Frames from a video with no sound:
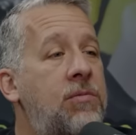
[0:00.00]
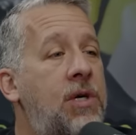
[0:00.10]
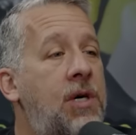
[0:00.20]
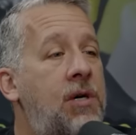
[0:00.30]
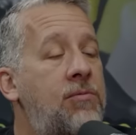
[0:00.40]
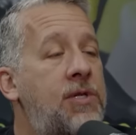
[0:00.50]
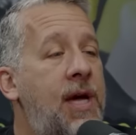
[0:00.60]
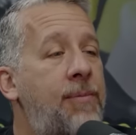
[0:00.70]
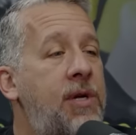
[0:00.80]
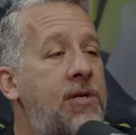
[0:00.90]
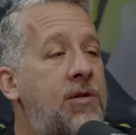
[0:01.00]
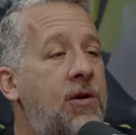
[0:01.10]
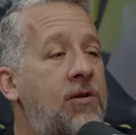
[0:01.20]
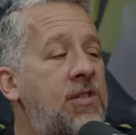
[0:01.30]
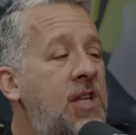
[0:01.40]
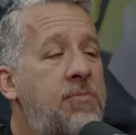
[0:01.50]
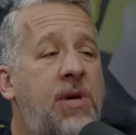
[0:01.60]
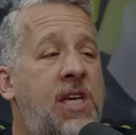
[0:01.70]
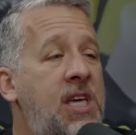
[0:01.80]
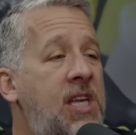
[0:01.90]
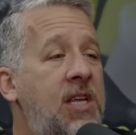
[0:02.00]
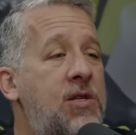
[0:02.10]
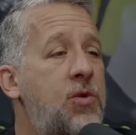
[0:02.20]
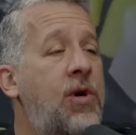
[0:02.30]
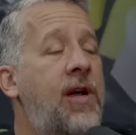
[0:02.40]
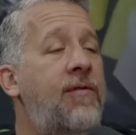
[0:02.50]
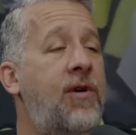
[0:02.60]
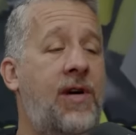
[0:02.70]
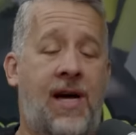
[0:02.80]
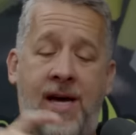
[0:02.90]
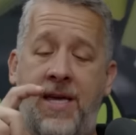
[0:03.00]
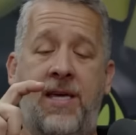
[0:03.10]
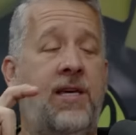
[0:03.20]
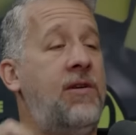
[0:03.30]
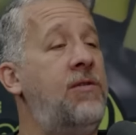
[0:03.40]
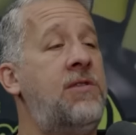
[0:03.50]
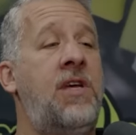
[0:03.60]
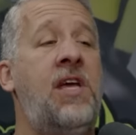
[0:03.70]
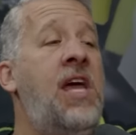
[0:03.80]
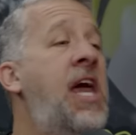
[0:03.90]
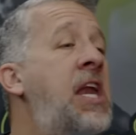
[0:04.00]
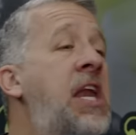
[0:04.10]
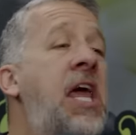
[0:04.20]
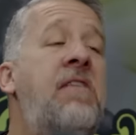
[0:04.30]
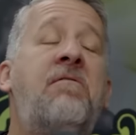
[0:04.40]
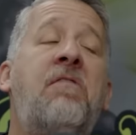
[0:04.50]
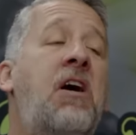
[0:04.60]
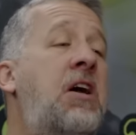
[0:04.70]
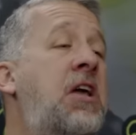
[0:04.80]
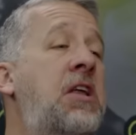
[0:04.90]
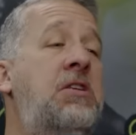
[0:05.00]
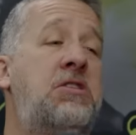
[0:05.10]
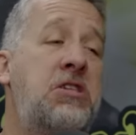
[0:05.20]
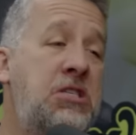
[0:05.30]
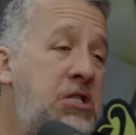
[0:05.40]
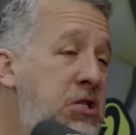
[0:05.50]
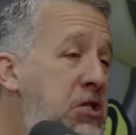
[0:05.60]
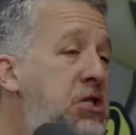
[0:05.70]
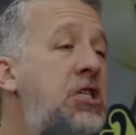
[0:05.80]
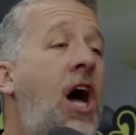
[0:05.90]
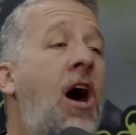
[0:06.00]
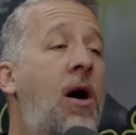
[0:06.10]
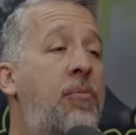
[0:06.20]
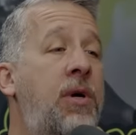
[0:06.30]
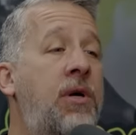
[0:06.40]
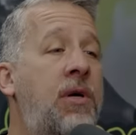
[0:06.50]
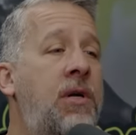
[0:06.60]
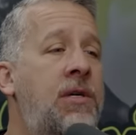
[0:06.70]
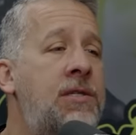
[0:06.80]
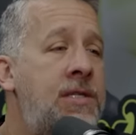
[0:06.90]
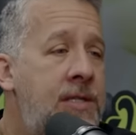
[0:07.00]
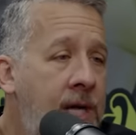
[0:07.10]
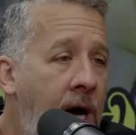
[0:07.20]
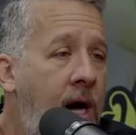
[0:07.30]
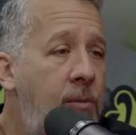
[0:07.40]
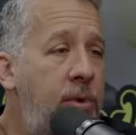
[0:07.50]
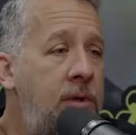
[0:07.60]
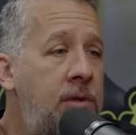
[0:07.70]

um, Japanese girls in like bikinis or whatever and high heels, and they fucking just stomp. Yeah, stomp.